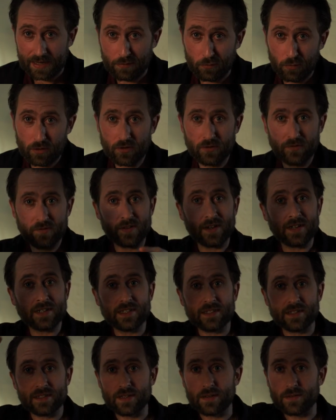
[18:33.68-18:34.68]
and what you'll find
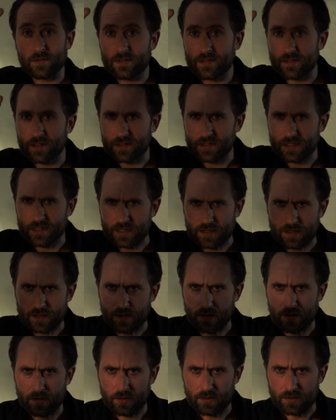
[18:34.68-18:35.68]
is they'll start to
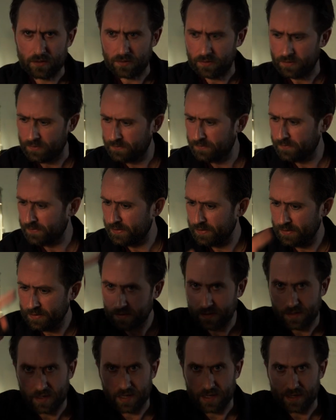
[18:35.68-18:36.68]
curve
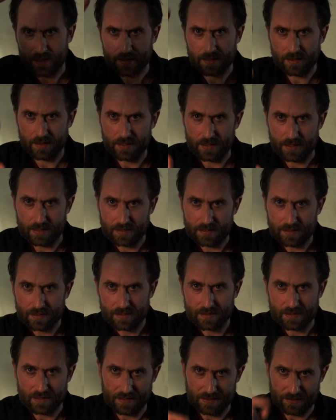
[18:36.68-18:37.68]
like
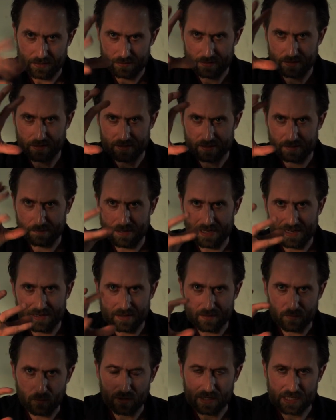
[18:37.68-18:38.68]
this, and they'll start to bend
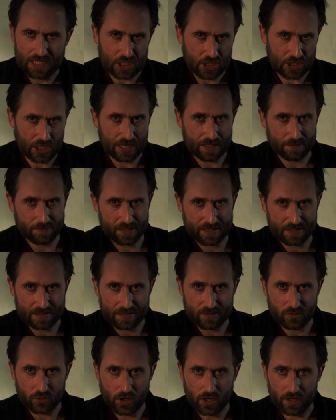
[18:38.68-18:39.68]
to weird shapes as
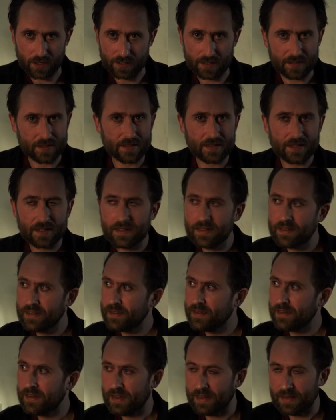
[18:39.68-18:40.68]
it dries.
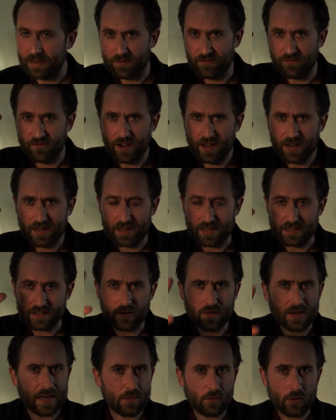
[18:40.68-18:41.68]
And then finally,
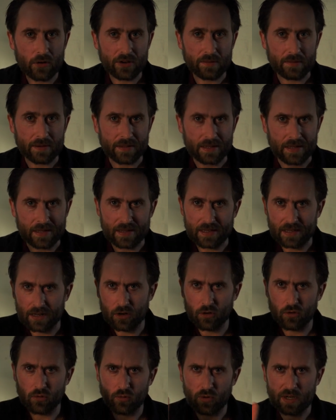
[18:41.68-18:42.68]
don't get worried about that, they're going
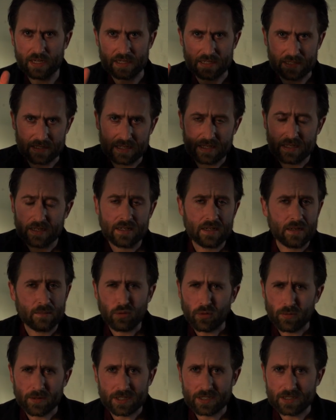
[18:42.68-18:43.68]
to look weird.
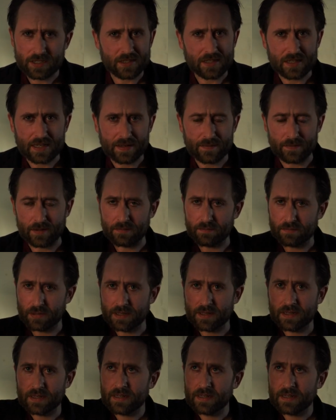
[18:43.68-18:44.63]
Probably should just leave them, but